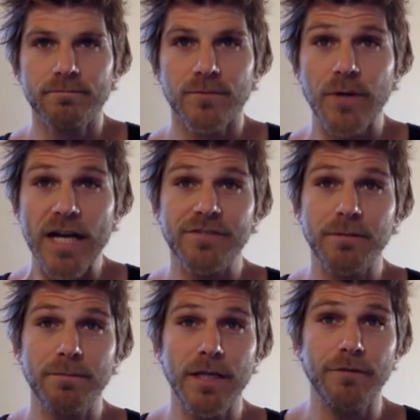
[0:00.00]

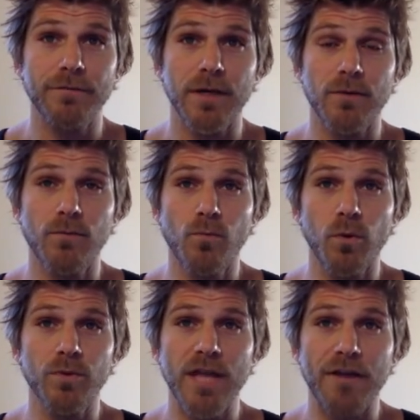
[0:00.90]
grass-fed beef
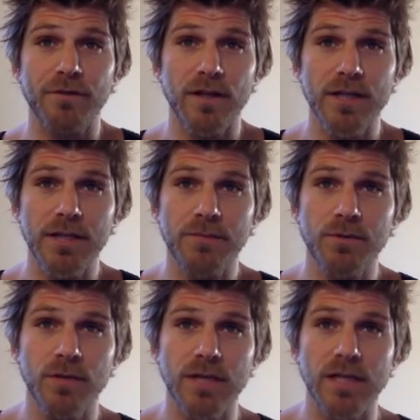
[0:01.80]
will definitely keep
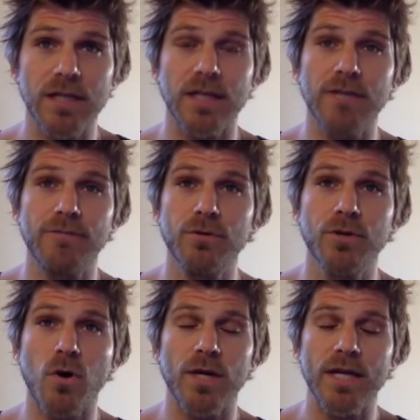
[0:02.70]
you lean if you
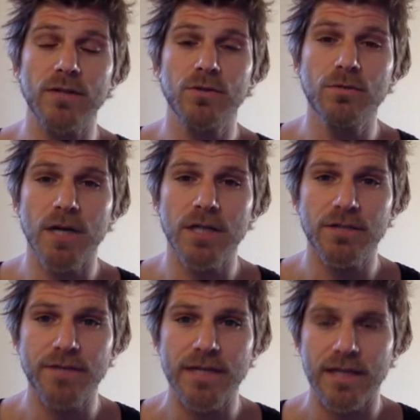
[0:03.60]
don't eat too much
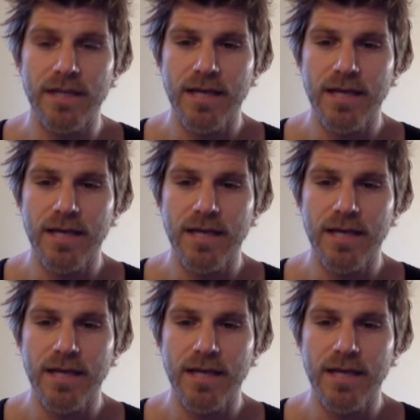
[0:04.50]
of it,